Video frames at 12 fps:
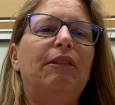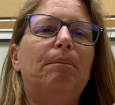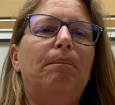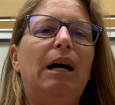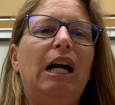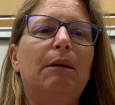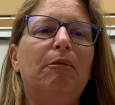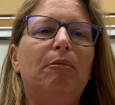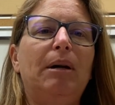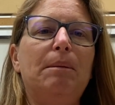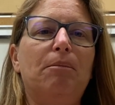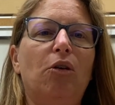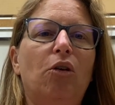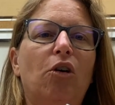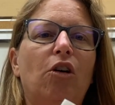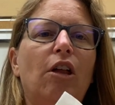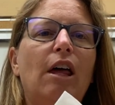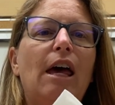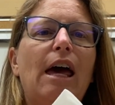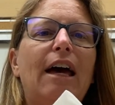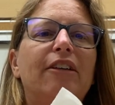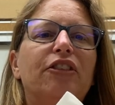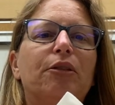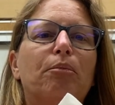the bottom of my bowl,
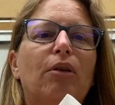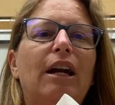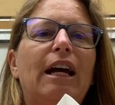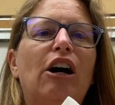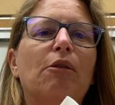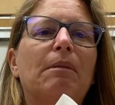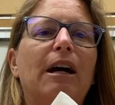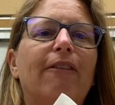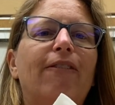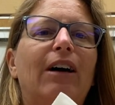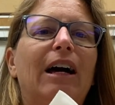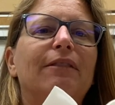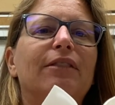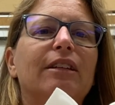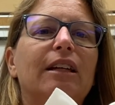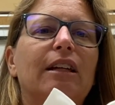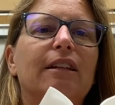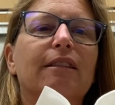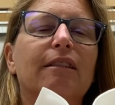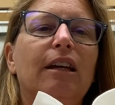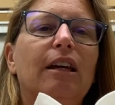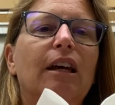and spread out my 5 seeds.